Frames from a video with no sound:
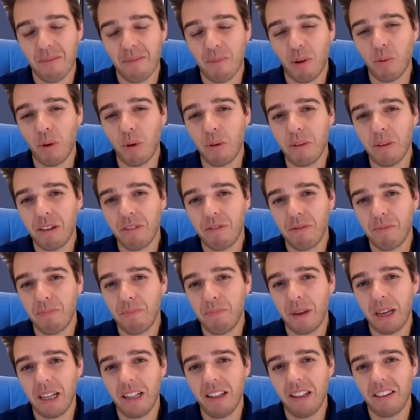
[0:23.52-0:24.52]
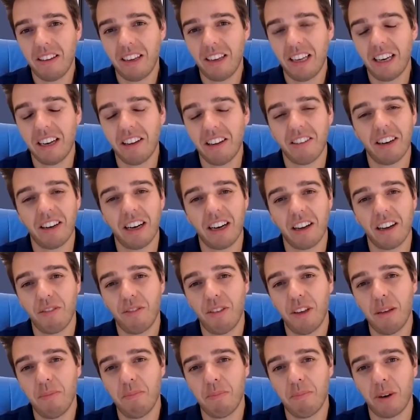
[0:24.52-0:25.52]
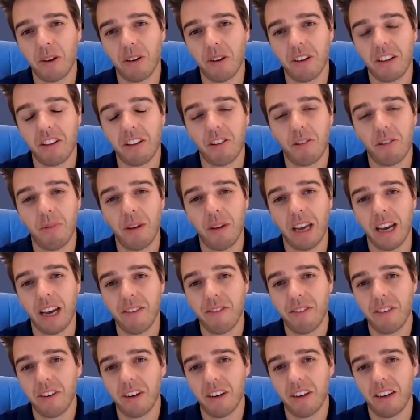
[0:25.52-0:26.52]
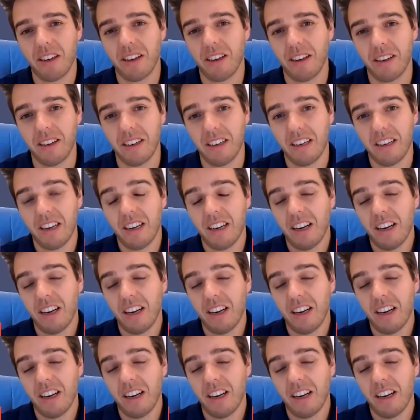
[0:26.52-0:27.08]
But what we've built here as an ISV product is we have a